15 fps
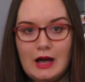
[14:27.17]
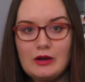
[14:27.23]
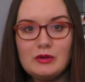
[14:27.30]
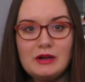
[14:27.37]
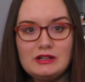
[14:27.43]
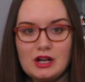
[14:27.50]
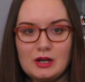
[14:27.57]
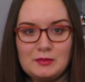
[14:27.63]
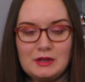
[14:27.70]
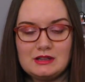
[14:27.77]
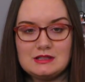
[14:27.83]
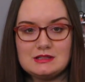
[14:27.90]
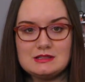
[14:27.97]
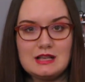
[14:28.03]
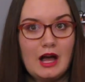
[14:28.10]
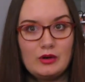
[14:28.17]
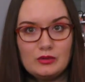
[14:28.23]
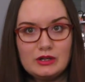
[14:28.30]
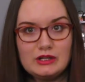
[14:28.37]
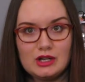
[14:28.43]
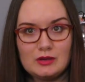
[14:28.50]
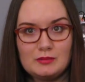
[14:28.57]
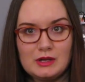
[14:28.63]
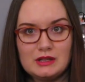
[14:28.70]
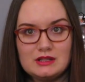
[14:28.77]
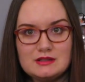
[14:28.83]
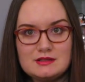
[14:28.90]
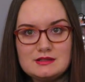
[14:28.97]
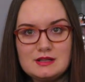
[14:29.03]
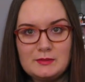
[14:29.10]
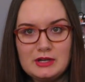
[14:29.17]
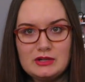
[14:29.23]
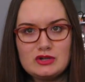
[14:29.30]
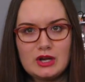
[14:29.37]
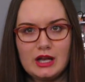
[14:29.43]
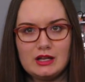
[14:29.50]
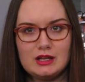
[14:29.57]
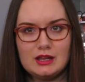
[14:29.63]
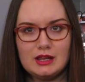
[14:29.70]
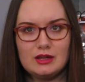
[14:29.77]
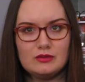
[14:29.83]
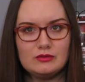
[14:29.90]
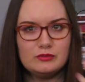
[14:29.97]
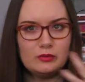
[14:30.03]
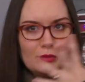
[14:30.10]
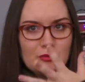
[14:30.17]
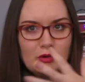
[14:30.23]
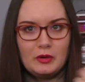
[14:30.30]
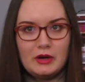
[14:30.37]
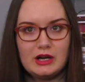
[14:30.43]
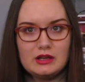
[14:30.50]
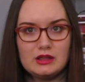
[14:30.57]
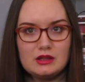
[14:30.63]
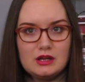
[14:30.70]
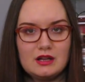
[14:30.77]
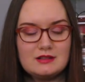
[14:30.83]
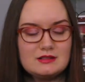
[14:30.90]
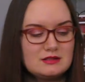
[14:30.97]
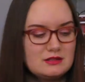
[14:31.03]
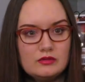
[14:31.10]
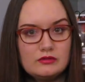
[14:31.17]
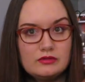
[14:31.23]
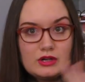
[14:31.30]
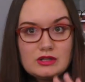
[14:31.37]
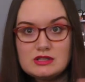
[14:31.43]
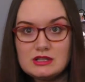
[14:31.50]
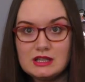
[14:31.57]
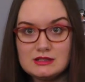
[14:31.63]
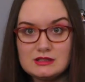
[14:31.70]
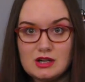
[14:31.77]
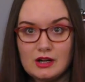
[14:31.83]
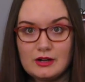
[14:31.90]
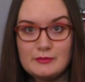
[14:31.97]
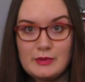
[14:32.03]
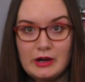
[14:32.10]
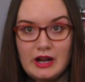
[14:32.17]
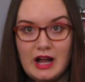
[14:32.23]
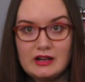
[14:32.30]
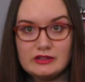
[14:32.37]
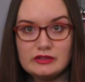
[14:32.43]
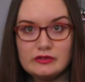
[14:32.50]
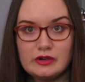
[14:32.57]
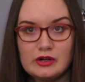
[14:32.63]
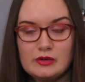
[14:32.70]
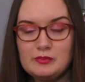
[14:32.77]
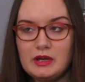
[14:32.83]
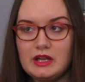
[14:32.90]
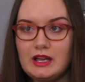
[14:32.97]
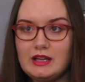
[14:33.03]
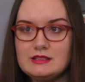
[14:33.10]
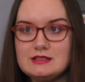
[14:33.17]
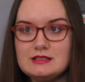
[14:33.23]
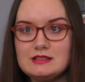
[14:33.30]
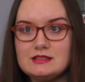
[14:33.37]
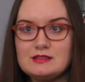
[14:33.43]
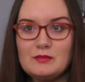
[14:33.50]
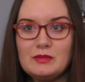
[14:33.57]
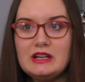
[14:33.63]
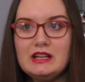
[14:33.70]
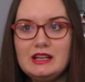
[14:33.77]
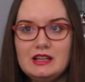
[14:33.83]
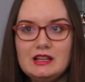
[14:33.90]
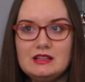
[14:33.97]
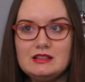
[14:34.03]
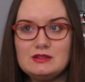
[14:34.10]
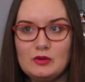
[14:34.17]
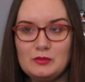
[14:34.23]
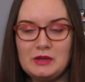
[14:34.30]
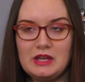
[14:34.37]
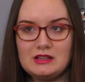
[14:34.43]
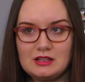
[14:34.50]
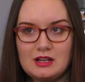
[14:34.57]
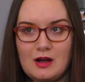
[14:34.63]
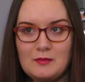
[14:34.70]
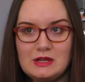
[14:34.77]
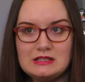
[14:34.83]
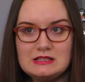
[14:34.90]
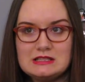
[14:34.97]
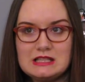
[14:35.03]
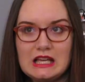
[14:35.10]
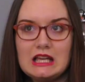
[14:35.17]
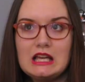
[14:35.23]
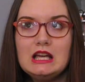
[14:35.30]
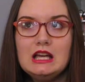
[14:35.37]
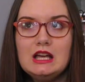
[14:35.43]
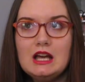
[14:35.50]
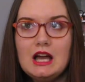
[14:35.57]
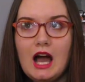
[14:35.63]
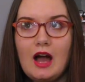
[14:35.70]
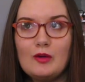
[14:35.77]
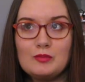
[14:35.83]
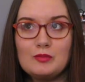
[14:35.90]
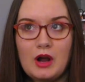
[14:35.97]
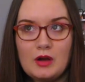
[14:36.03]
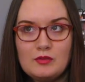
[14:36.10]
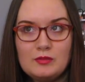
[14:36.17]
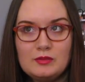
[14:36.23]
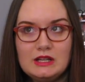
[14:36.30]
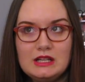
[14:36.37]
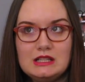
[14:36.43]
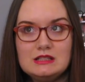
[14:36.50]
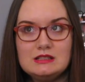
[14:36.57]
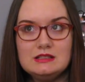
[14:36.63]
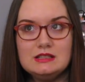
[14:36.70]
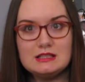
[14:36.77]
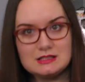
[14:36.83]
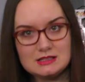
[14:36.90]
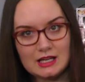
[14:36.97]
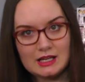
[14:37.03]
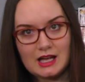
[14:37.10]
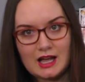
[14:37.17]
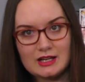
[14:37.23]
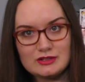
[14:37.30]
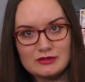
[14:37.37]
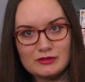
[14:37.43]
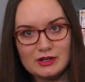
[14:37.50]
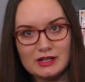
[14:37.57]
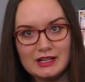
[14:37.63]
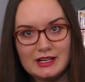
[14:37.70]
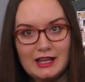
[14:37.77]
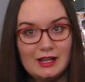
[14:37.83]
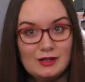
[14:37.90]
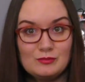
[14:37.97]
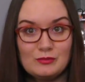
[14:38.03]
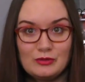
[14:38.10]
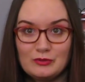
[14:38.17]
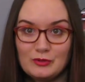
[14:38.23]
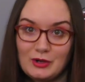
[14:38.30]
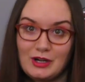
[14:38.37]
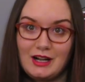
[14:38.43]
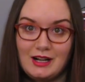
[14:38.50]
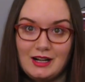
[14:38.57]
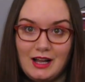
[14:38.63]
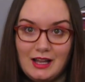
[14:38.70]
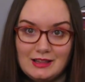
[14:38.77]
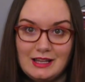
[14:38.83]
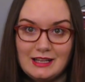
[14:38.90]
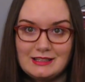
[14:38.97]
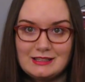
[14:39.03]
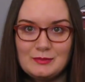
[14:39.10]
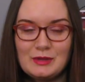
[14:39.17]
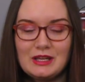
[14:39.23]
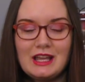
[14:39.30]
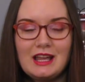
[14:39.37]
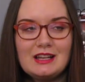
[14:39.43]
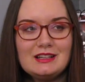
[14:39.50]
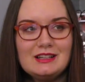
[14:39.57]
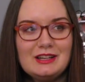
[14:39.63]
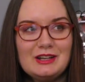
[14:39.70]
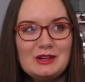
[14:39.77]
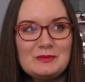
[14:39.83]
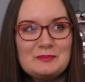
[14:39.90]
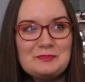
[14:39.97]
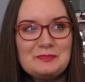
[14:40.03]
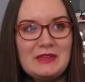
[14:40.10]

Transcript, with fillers: How do I talk about this? How do I talk about this? Let me try to like form coherent thoughts. First, let's talk about Ashford because somebody told me in the comments, like, I would probably dislike Ashford again before I liked him again, you know?